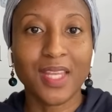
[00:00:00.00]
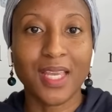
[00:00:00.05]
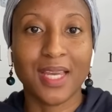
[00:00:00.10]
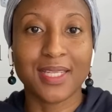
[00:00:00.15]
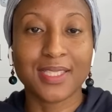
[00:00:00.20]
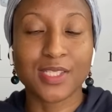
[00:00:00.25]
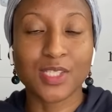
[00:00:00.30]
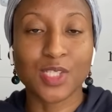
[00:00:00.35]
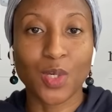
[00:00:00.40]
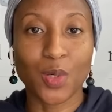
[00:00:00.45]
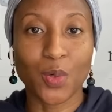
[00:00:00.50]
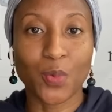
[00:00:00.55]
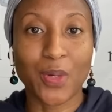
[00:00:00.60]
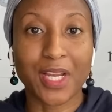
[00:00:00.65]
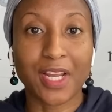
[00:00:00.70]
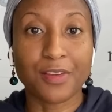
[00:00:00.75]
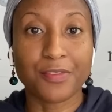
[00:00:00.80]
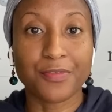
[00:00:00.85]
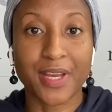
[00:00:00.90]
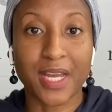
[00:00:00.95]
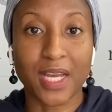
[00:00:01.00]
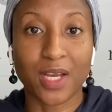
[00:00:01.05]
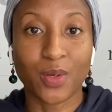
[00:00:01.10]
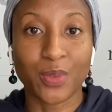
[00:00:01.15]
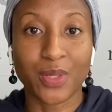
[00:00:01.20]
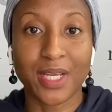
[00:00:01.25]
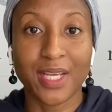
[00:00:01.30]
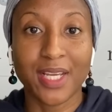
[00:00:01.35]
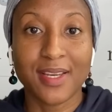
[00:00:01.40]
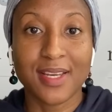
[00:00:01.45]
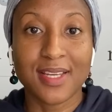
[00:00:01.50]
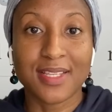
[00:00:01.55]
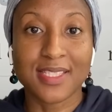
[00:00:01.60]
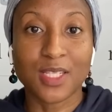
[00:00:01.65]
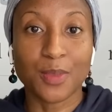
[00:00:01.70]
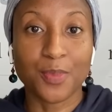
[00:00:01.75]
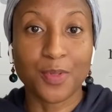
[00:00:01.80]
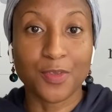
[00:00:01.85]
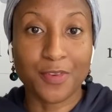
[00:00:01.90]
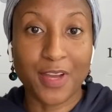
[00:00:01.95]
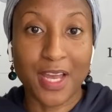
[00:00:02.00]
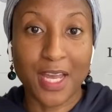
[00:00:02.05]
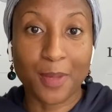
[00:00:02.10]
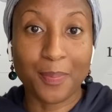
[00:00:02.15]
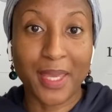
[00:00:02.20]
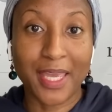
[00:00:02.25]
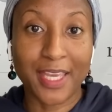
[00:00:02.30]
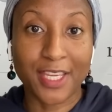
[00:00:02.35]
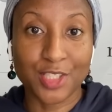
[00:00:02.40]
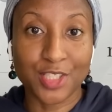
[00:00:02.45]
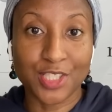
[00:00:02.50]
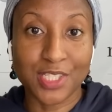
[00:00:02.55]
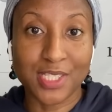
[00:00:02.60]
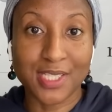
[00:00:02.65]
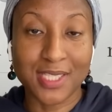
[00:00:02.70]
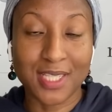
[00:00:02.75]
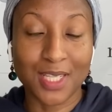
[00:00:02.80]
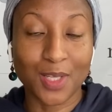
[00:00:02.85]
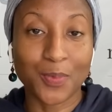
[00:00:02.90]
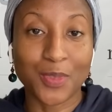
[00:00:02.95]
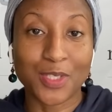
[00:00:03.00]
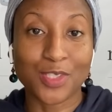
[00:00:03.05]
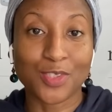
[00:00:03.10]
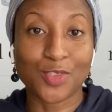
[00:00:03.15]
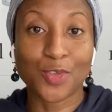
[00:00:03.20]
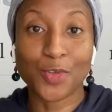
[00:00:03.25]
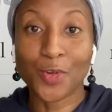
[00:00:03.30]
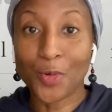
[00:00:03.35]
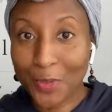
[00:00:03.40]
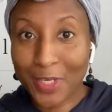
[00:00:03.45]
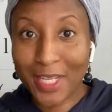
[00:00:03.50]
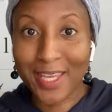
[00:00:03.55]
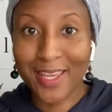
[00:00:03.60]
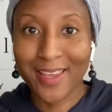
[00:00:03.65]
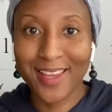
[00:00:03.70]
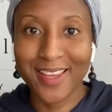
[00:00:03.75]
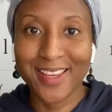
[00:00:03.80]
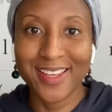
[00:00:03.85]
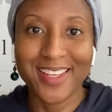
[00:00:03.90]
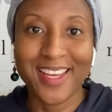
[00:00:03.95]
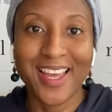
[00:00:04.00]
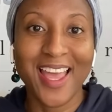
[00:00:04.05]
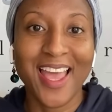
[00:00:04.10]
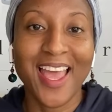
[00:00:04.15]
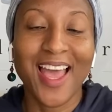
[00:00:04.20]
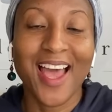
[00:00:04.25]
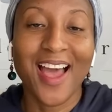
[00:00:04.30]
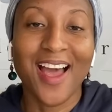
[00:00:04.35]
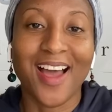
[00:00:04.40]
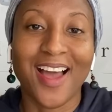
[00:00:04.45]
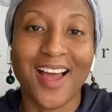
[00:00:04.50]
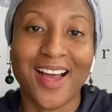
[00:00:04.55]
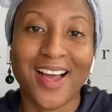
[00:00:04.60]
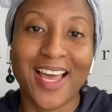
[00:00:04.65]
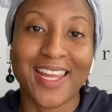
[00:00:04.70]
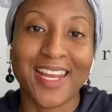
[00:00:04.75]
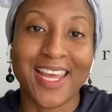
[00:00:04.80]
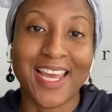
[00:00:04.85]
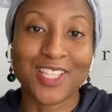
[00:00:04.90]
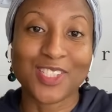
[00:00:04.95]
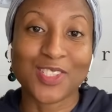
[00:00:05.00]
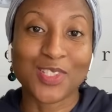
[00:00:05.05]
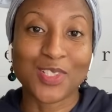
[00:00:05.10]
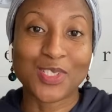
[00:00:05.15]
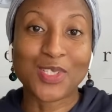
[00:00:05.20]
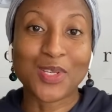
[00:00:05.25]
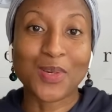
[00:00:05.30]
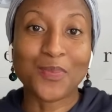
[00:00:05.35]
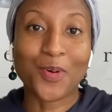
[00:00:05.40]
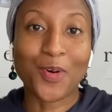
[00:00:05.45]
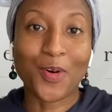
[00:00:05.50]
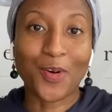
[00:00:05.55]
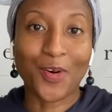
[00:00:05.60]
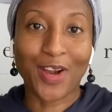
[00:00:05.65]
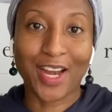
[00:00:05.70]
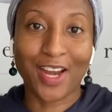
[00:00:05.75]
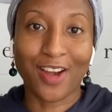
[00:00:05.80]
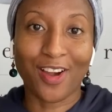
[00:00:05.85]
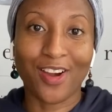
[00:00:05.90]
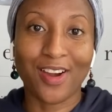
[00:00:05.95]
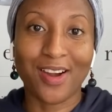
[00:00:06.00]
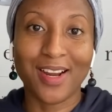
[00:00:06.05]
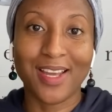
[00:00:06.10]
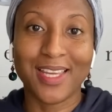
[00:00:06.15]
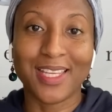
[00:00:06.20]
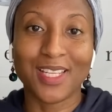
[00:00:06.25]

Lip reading: And so when I found Zipify Pages, it was truly an answer to prayer.